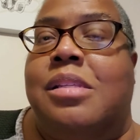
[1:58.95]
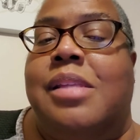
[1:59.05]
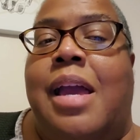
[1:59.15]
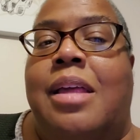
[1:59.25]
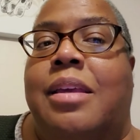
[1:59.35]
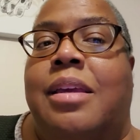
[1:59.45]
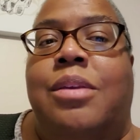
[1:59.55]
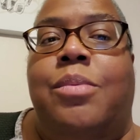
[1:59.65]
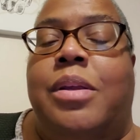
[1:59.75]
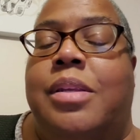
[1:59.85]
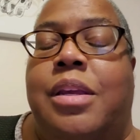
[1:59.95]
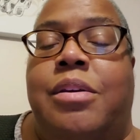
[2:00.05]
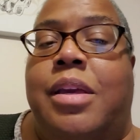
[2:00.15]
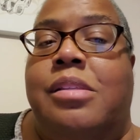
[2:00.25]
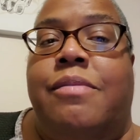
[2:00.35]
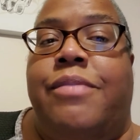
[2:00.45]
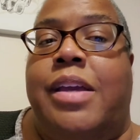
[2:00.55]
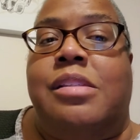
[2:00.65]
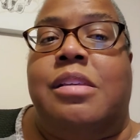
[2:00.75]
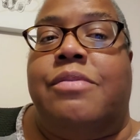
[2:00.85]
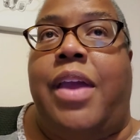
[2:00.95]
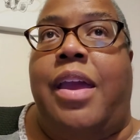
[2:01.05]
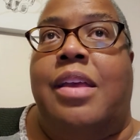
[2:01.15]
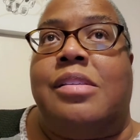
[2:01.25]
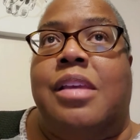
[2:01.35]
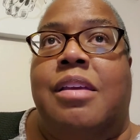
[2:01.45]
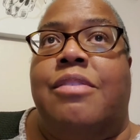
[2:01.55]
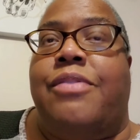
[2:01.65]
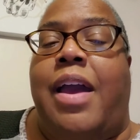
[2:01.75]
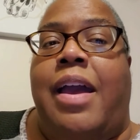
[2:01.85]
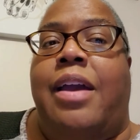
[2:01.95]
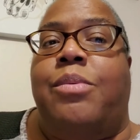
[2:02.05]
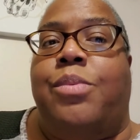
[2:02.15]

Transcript: it's not anywhere near as invasive as if I